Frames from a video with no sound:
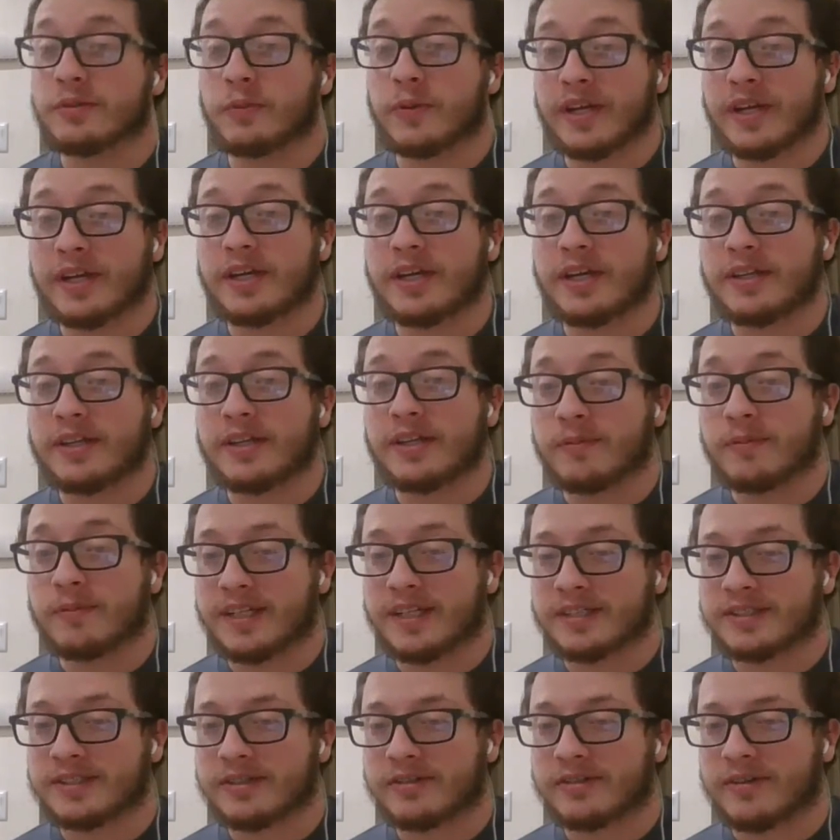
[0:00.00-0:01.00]

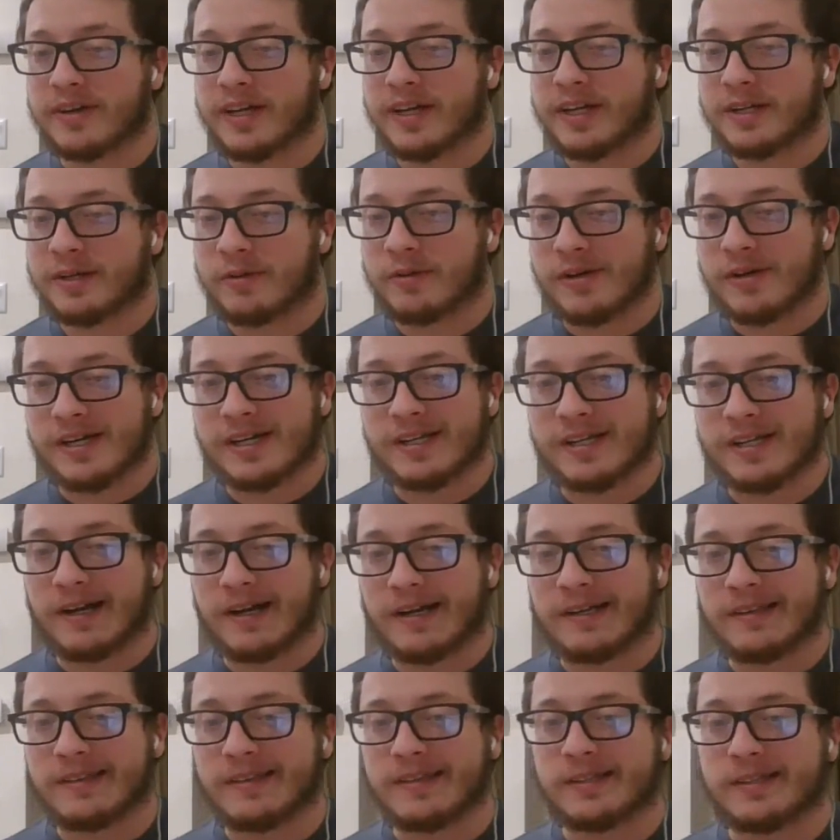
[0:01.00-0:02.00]
we disagreed quite a
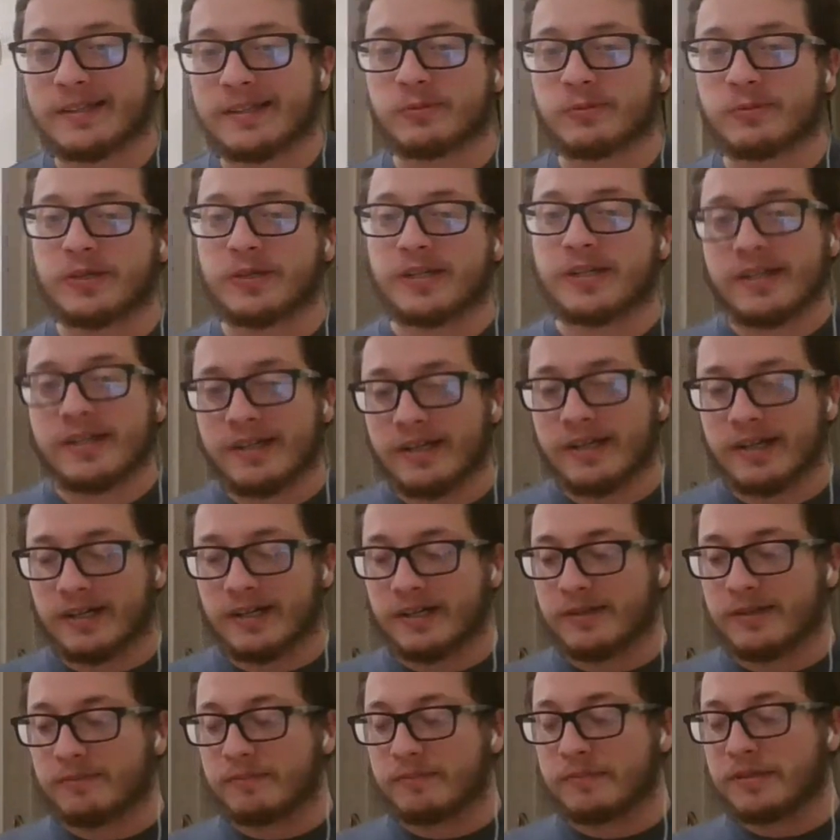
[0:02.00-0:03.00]
lot in this one,
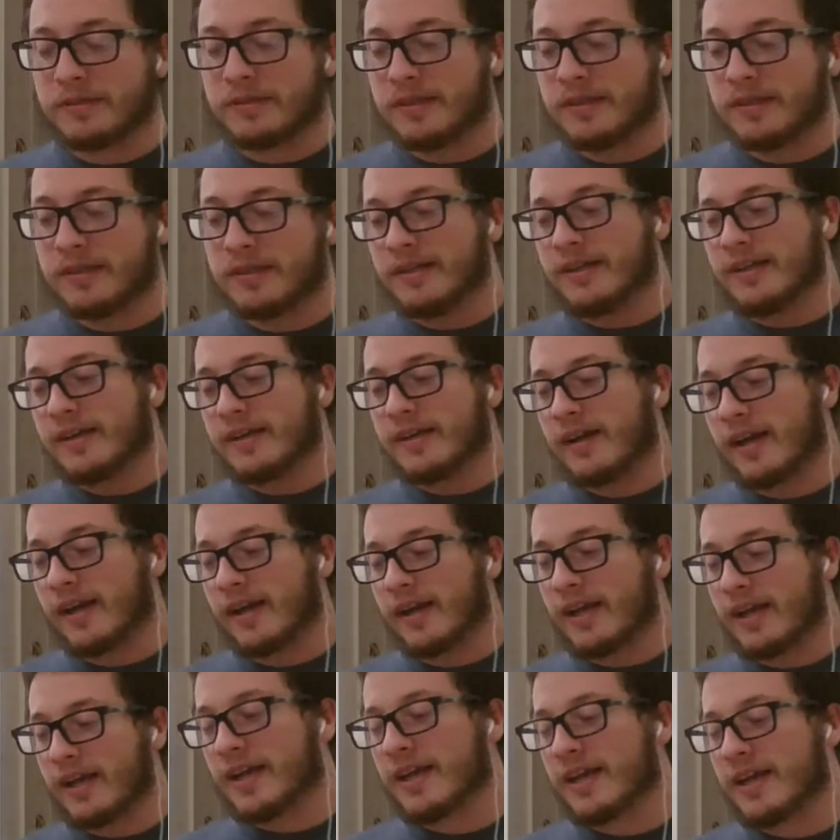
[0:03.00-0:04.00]

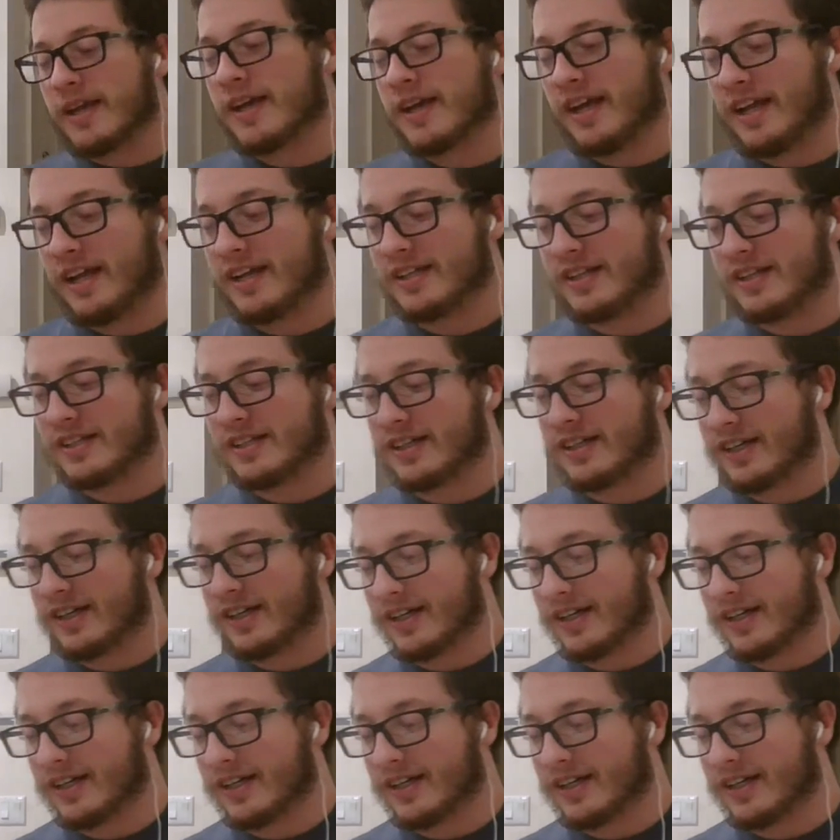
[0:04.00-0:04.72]
and